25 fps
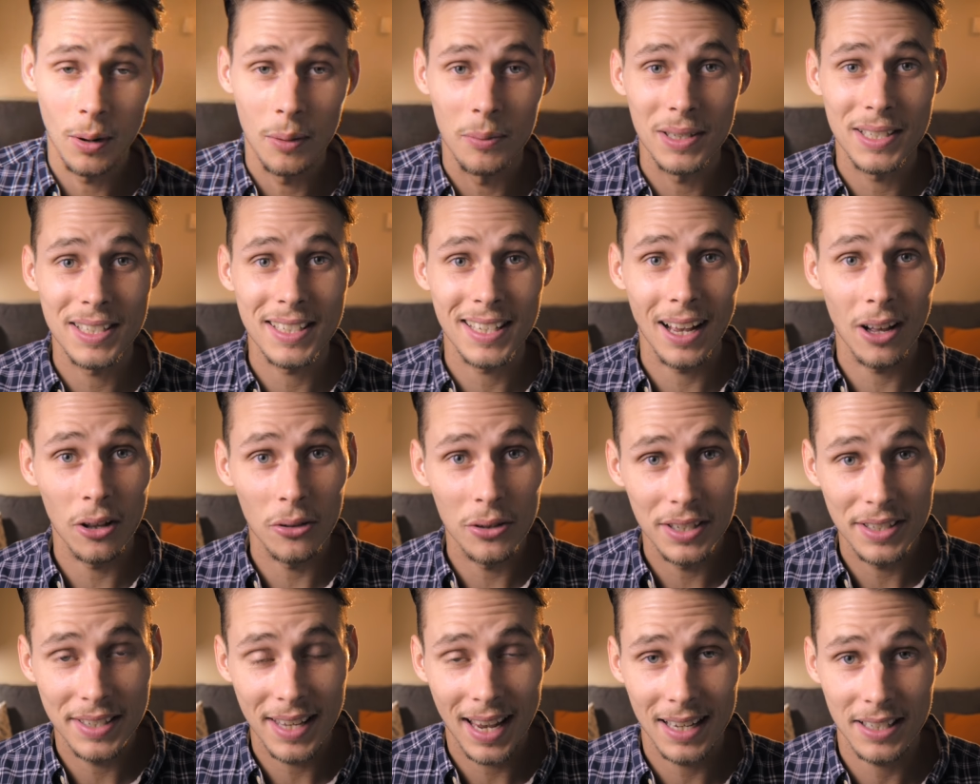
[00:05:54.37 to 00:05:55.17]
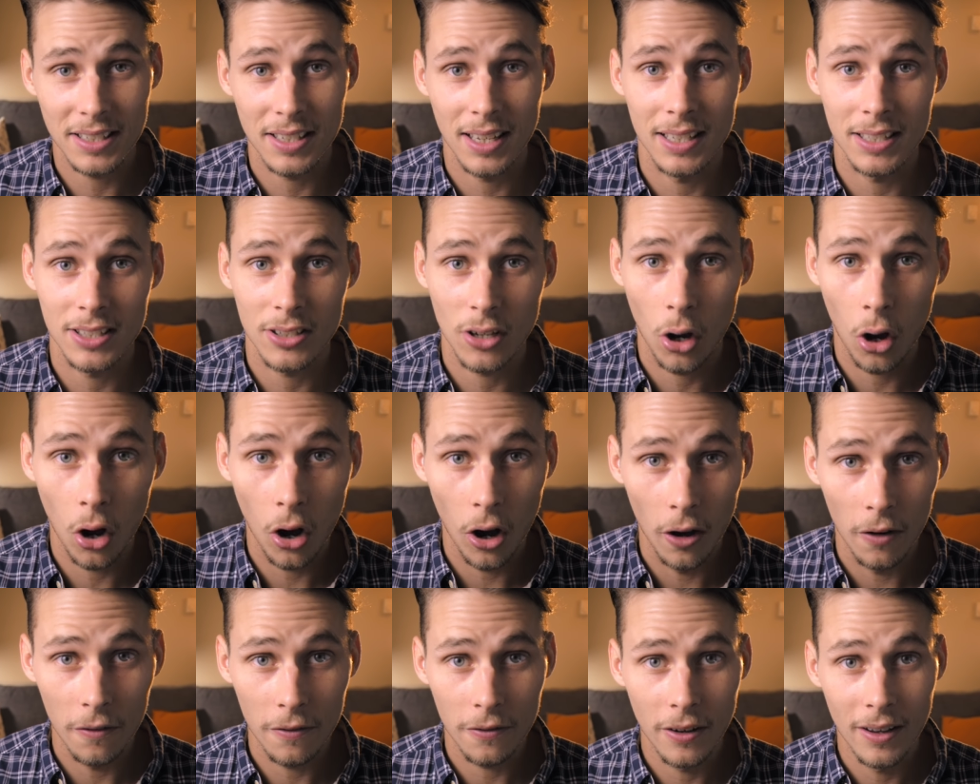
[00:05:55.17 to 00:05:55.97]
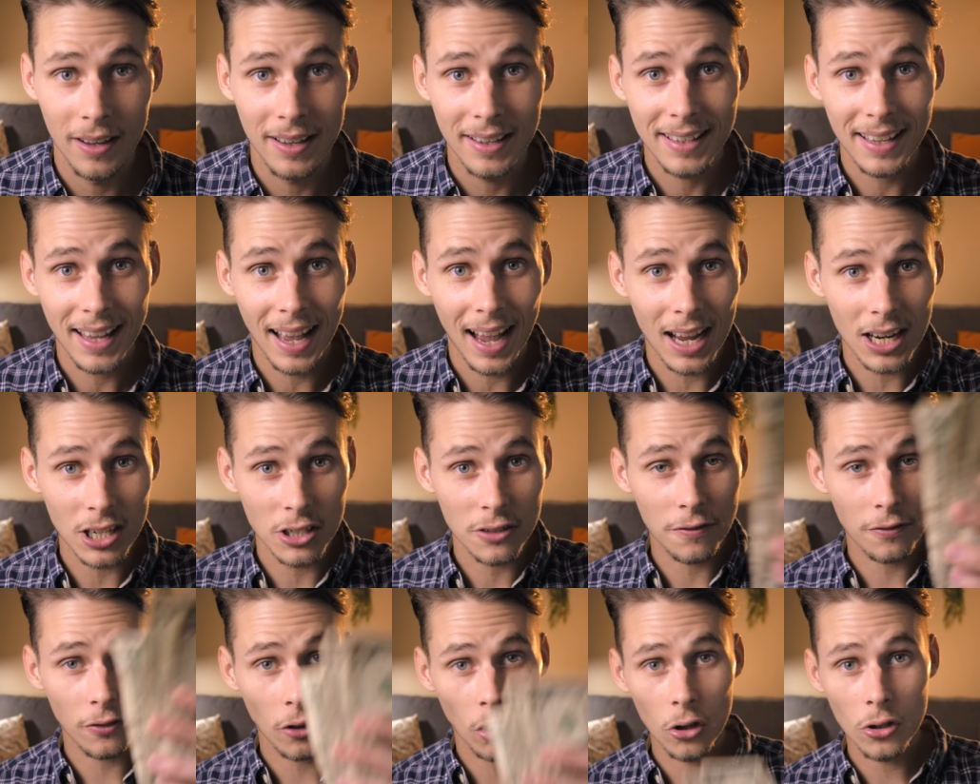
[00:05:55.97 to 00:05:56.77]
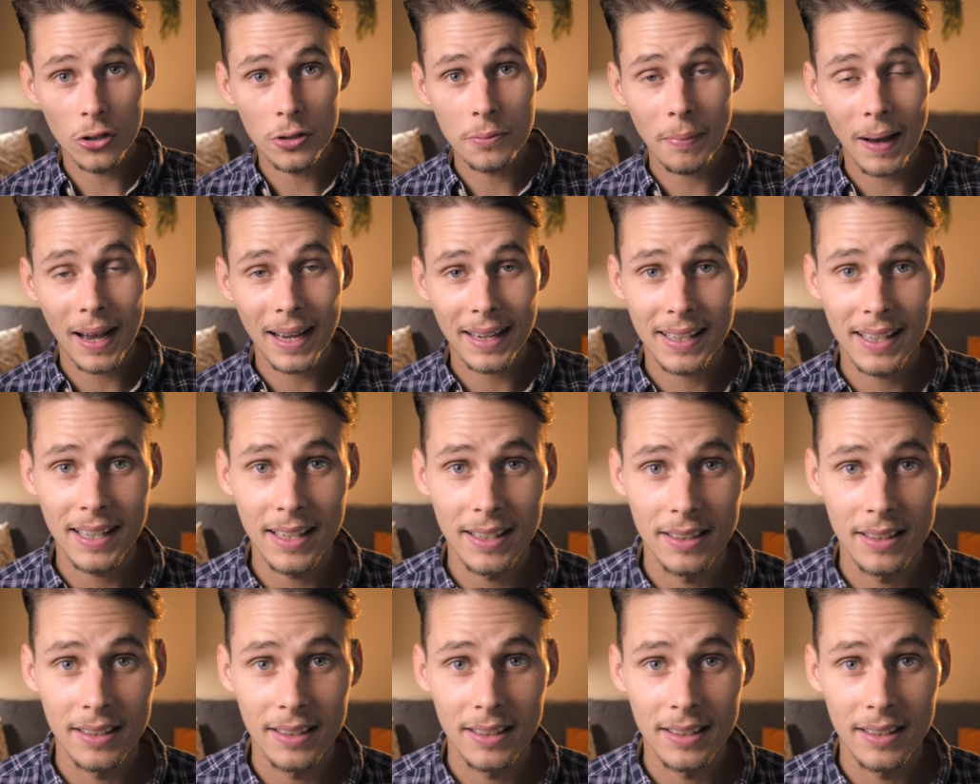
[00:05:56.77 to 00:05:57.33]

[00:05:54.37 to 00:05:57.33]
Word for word: when we sell these assets off, cash flows back